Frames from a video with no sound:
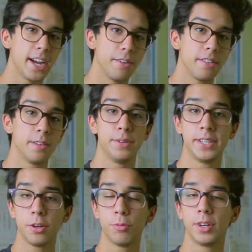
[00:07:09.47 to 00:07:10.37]
out, the
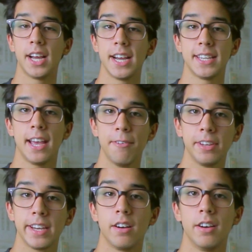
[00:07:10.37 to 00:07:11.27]
Padiddle relies
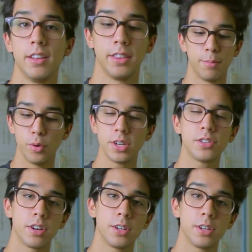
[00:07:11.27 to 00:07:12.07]
heavily on the moisture on